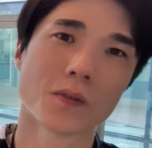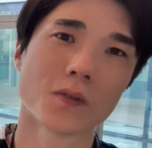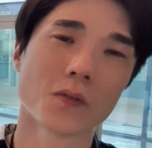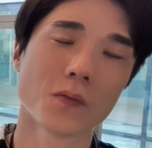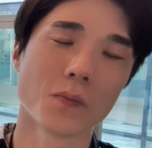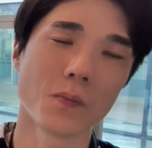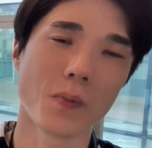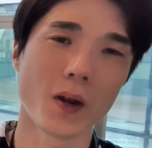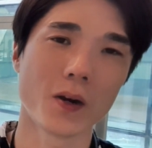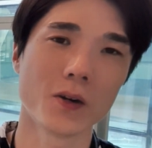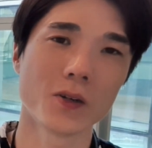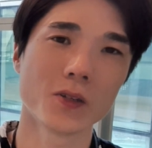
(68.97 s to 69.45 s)

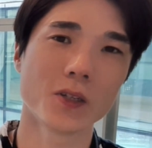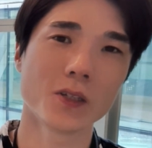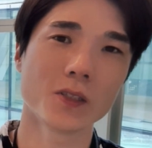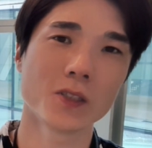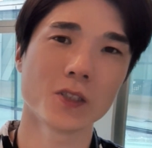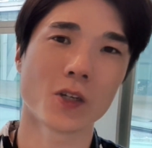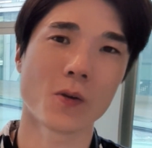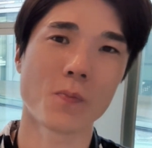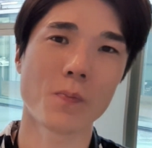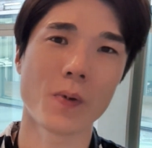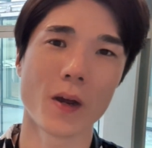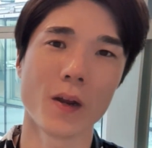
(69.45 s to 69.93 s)
Better than
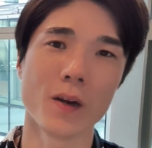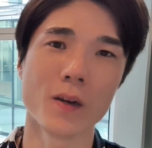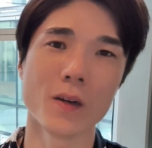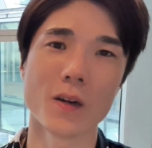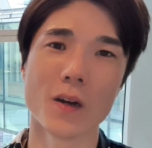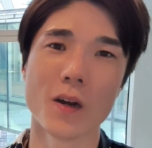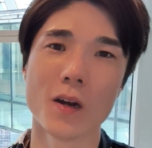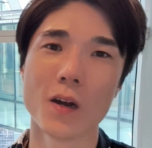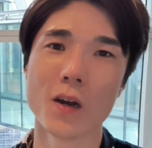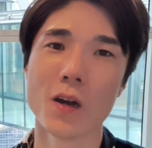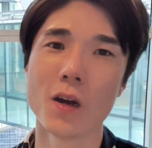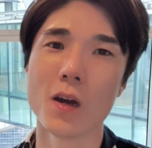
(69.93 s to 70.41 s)
Japan?
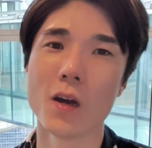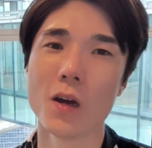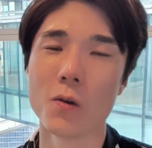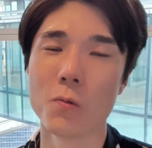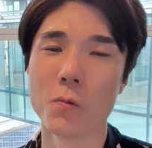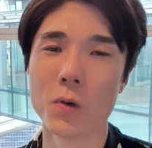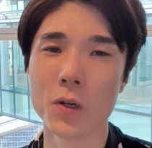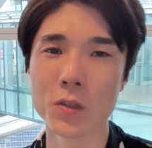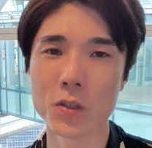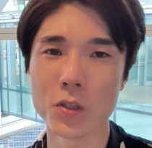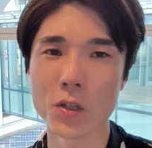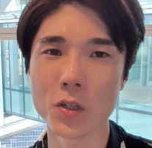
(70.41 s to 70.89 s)

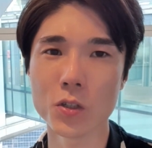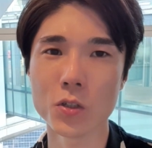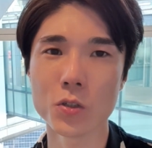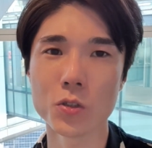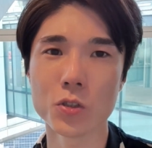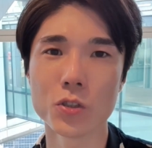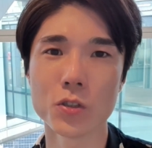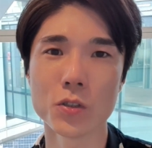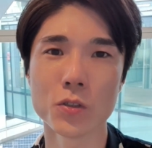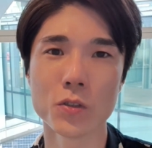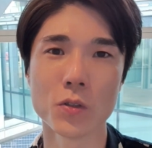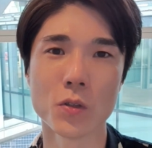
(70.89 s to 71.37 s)
One thing you
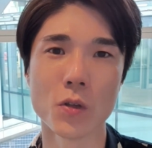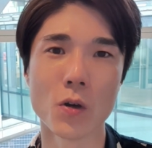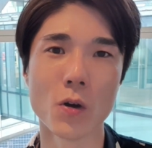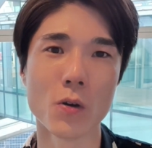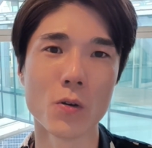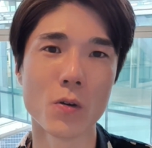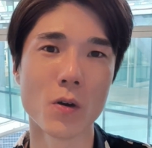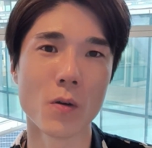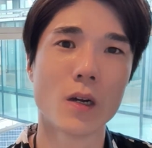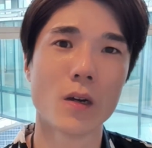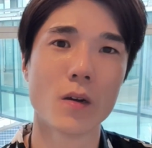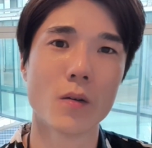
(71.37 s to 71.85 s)
should
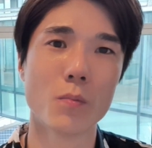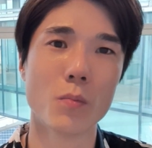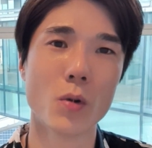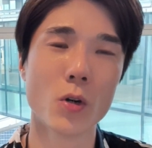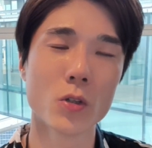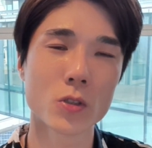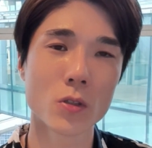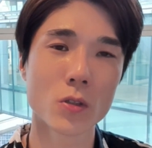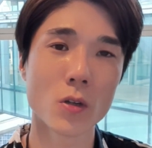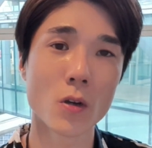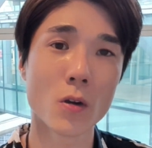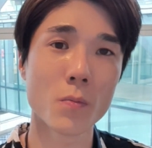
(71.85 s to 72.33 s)
know,
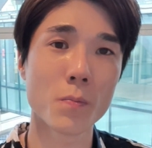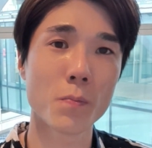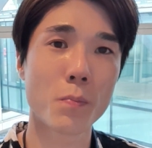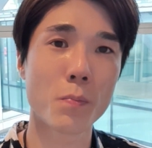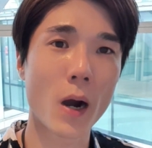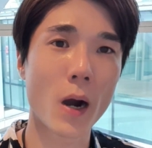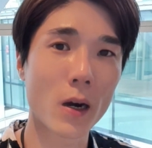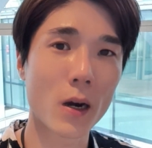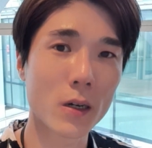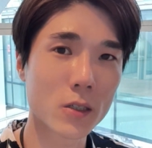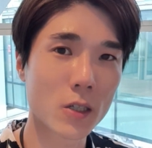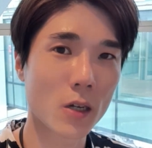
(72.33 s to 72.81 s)
most of
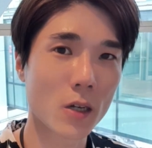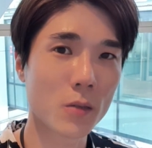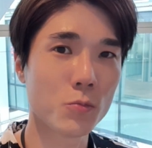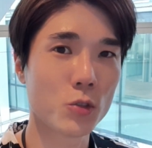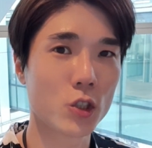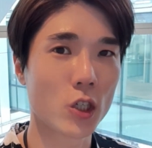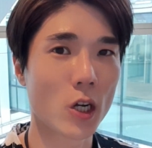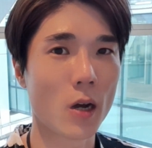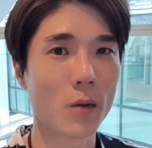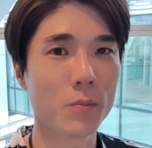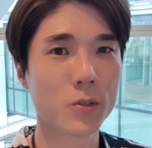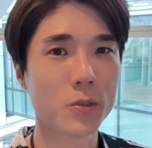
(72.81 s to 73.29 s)
part-time
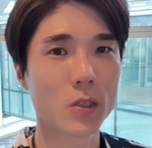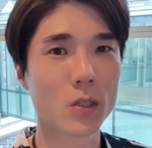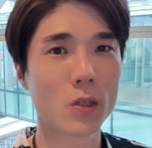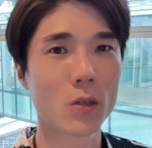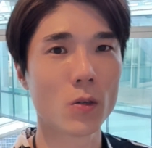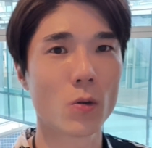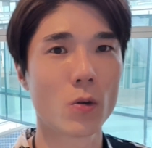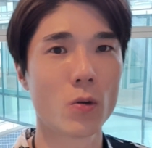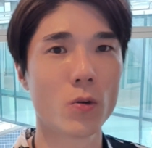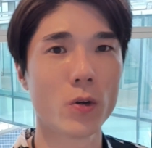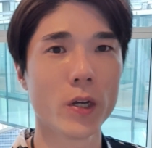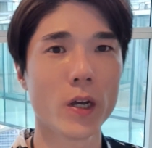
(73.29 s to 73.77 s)
jobs in
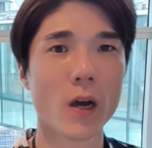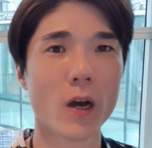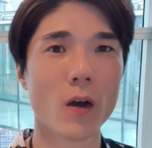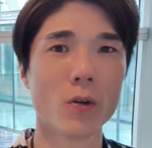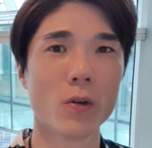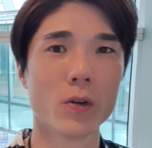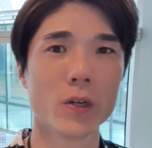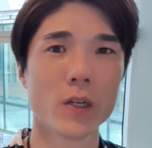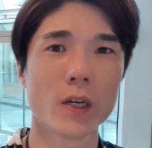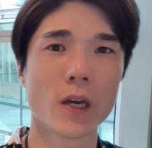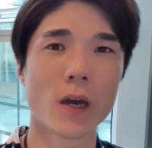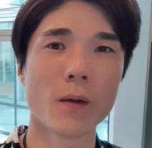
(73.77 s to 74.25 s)
Korea
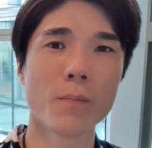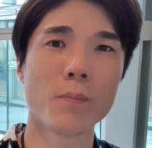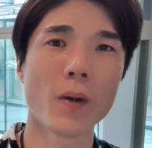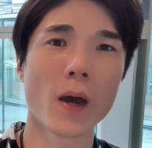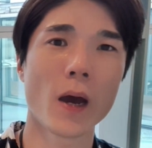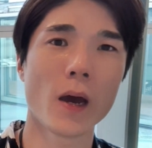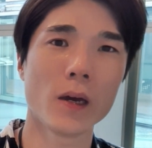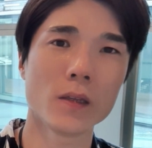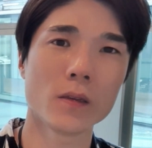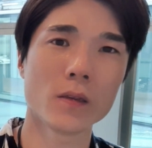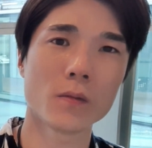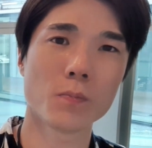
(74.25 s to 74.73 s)
only get
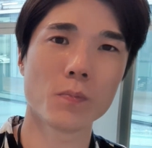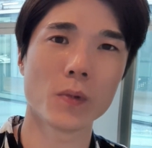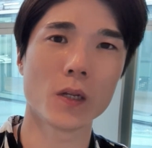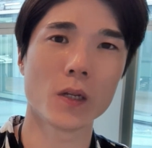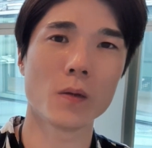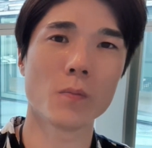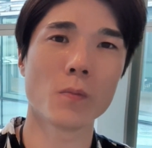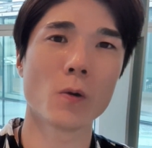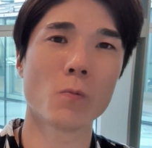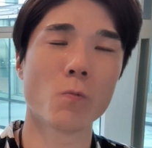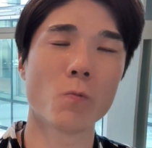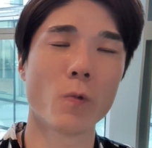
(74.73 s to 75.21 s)
paid
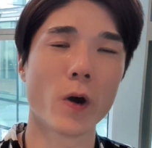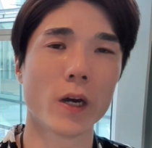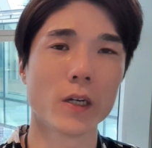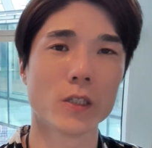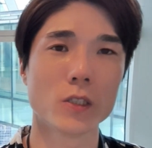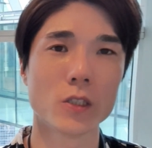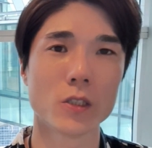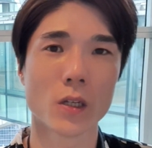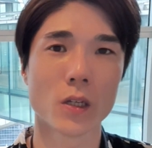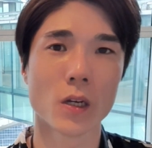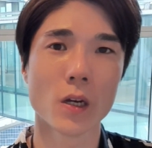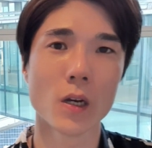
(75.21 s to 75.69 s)
minimum
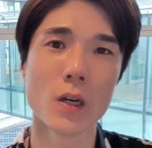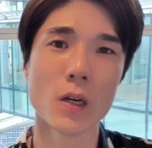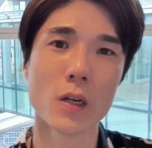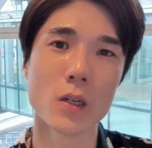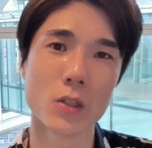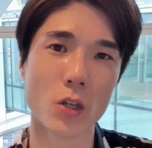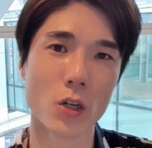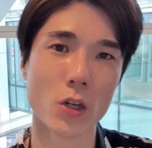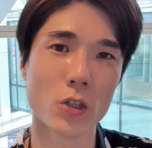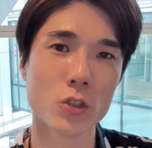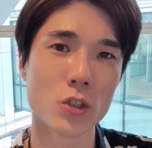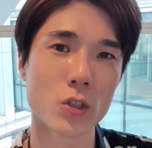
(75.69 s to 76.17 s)
wage.
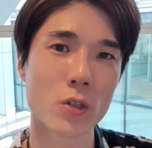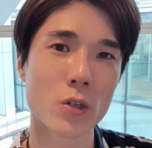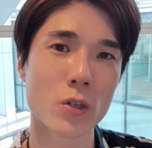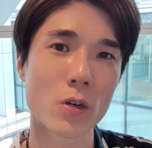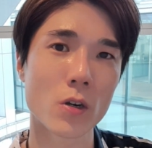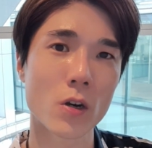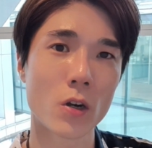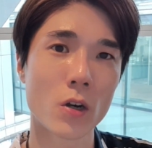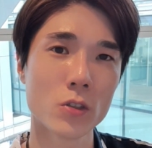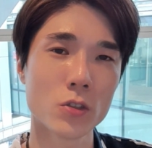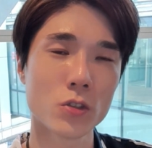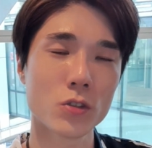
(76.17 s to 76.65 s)
Does your
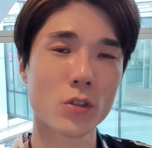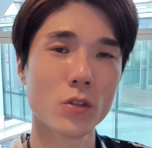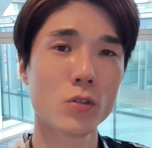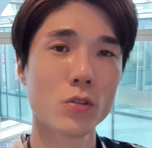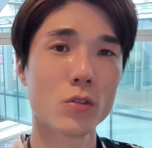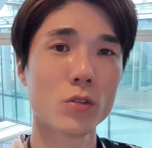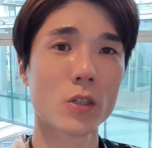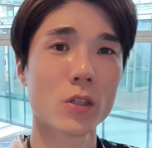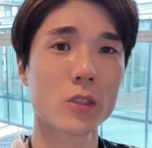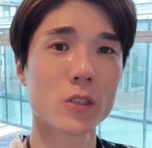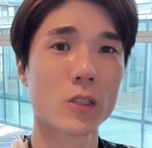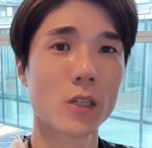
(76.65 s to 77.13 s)
country
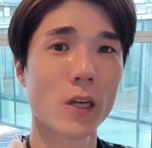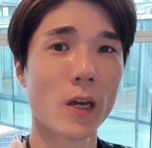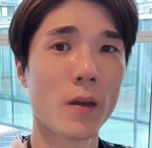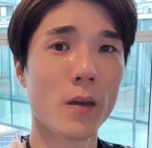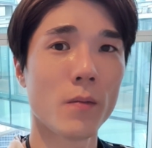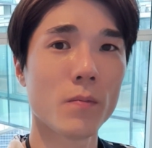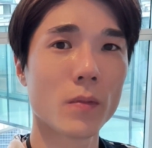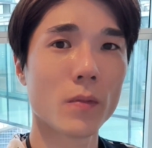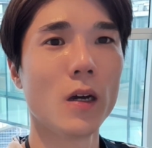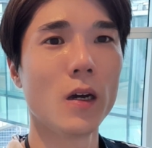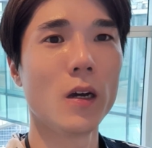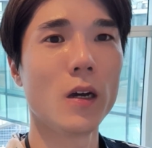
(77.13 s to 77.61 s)
do the
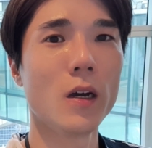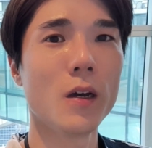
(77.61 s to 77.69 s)
same?